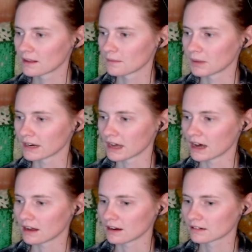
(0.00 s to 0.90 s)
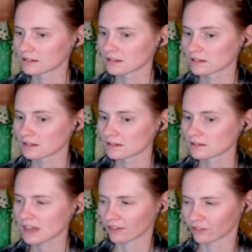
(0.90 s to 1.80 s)
But uh,
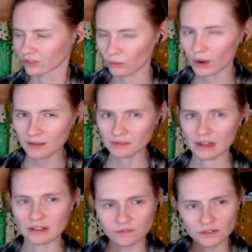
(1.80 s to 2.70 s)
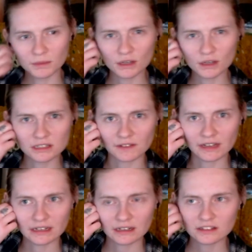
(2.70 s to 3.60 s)
okay. From what I'm from the looks of
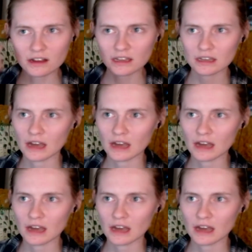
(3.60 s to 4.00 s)
it, Selkie.